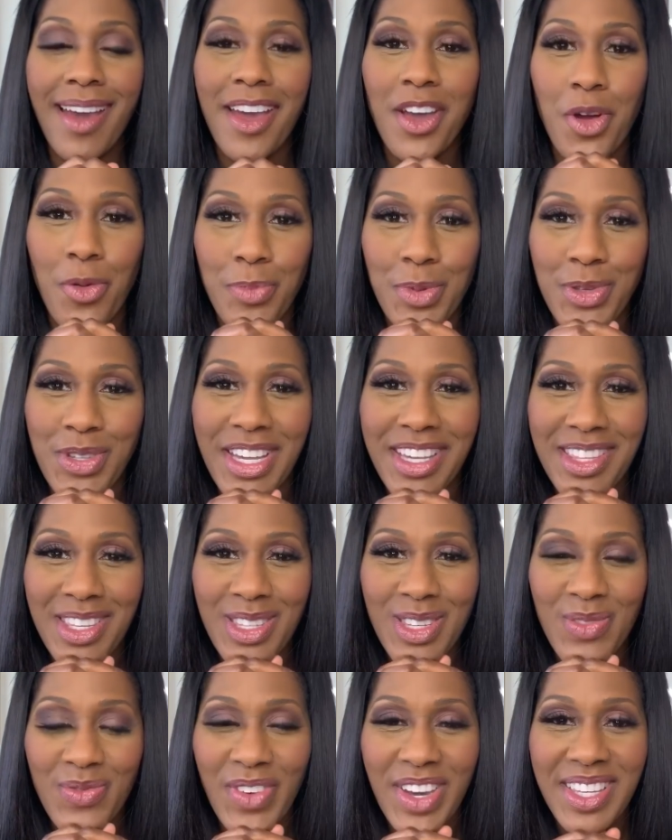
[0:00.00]
I hope you take
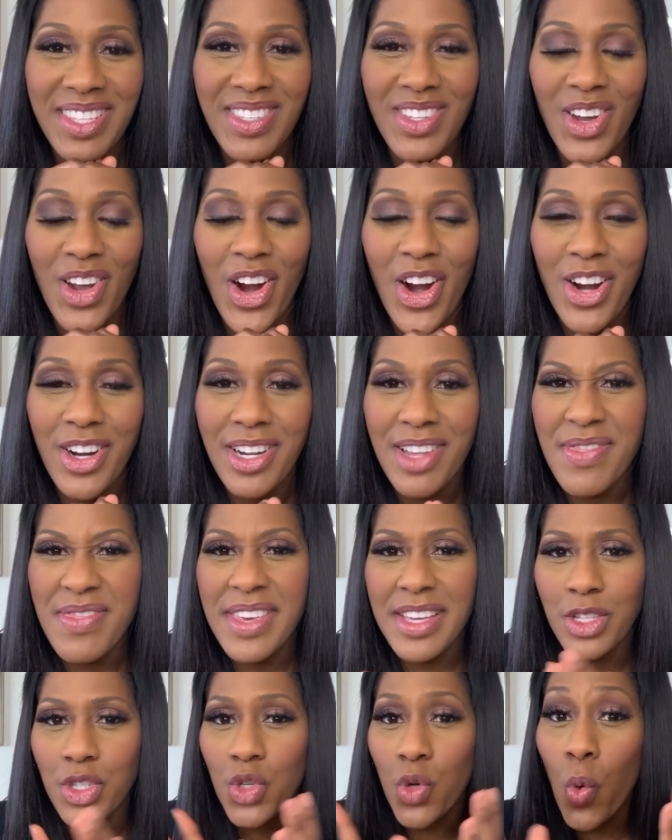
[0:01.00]
this advice to heart and
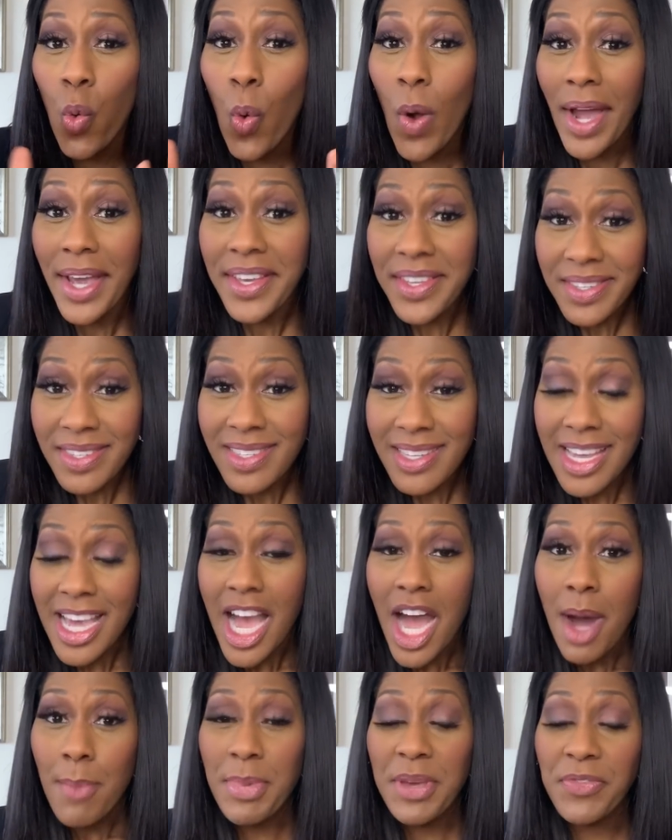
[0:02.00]
think twice
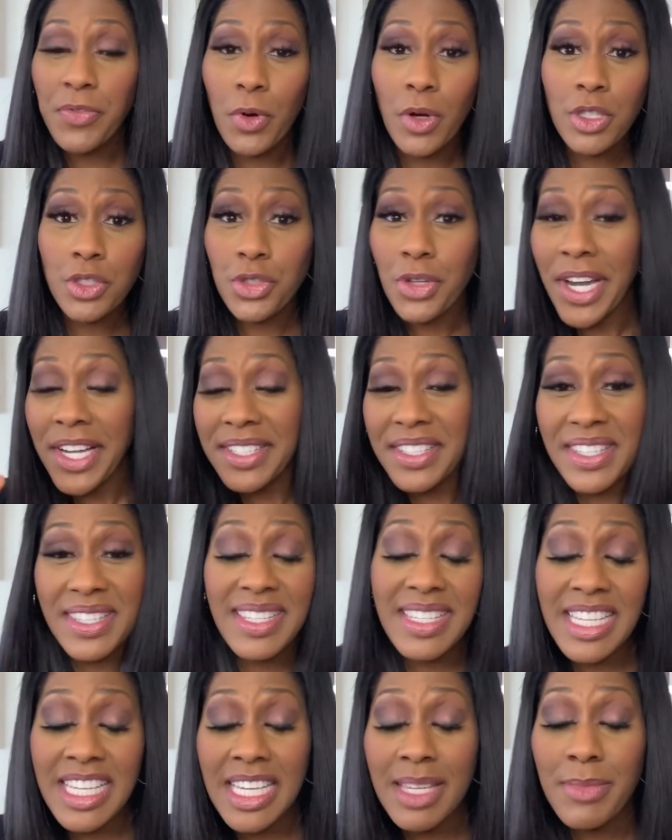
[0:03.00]
before trying to
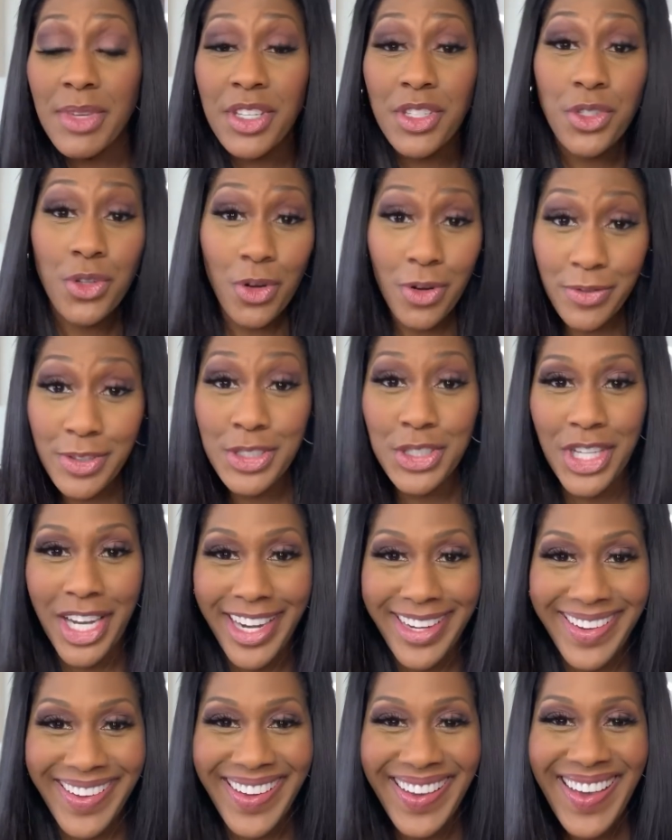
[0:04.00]
steam your
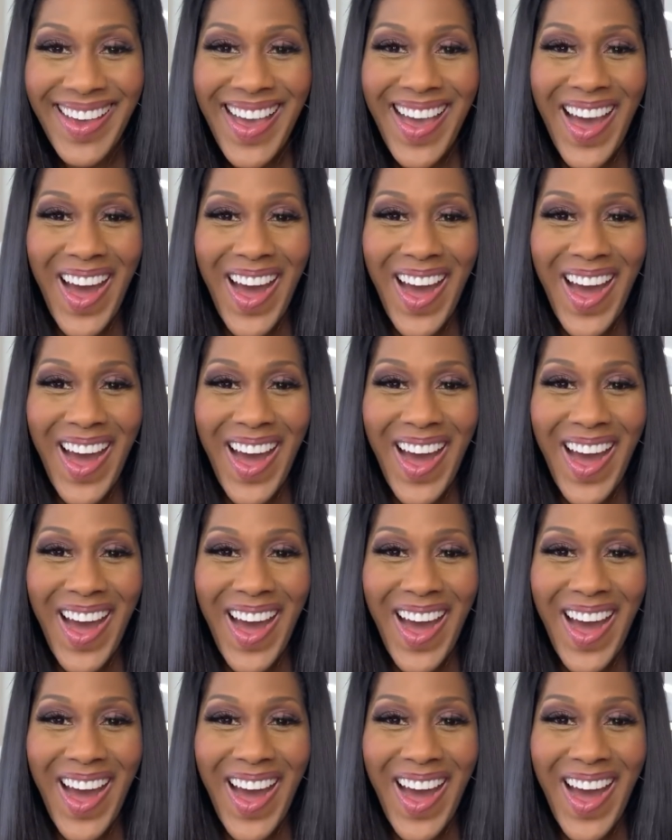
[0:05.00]
vagina.